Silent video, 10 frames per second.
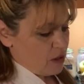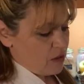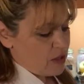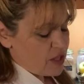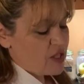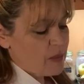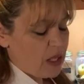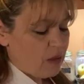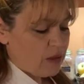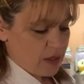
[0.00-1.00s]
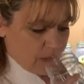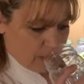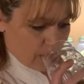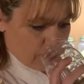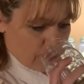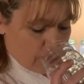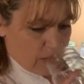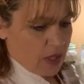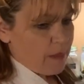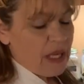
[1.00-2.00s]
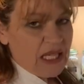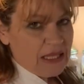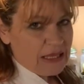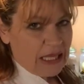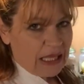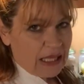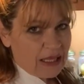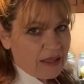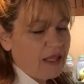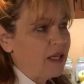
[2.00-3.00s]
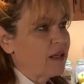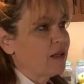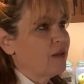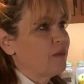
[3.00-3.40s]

the smell is amazing. Like,